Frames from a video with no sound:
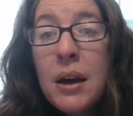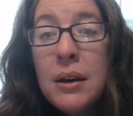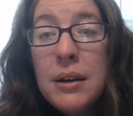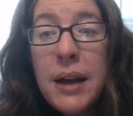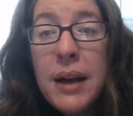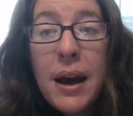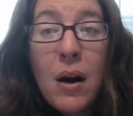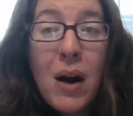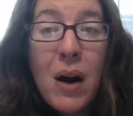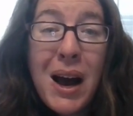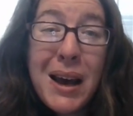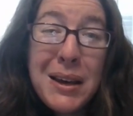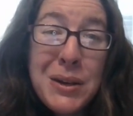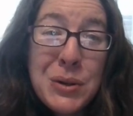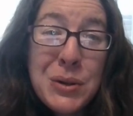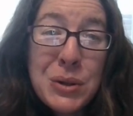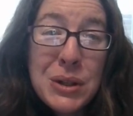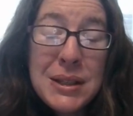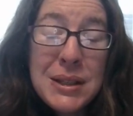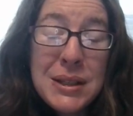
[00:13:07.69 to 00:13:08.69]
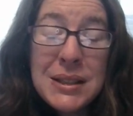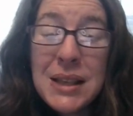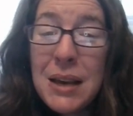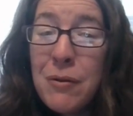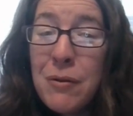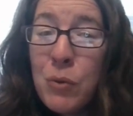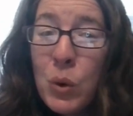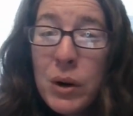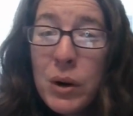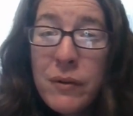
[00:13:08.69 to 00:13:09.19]
Now, I usually say
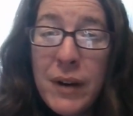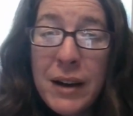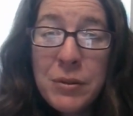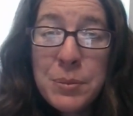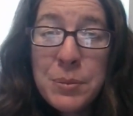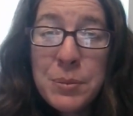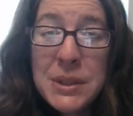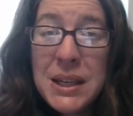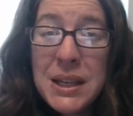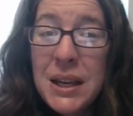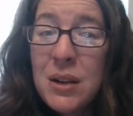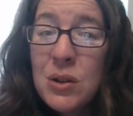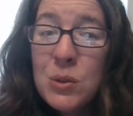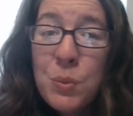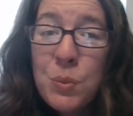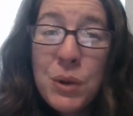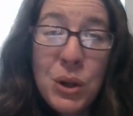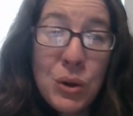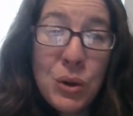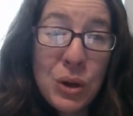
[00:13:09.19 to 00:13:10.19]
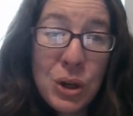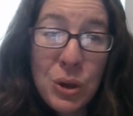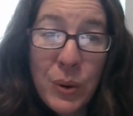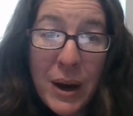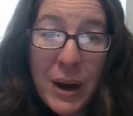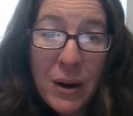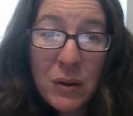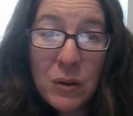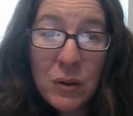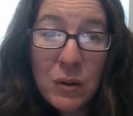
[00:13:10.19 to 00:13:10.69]
4 to 5 potatoes, but you can do
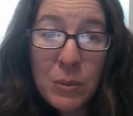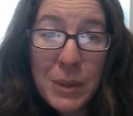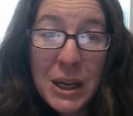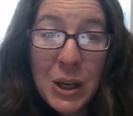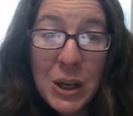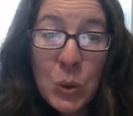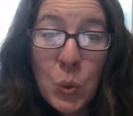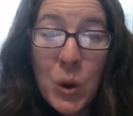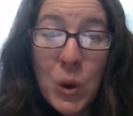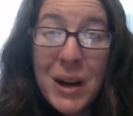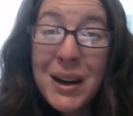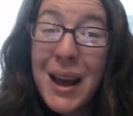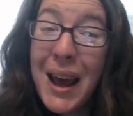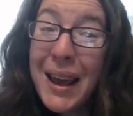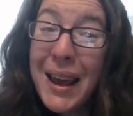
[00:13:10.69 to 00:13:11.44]
however many you want.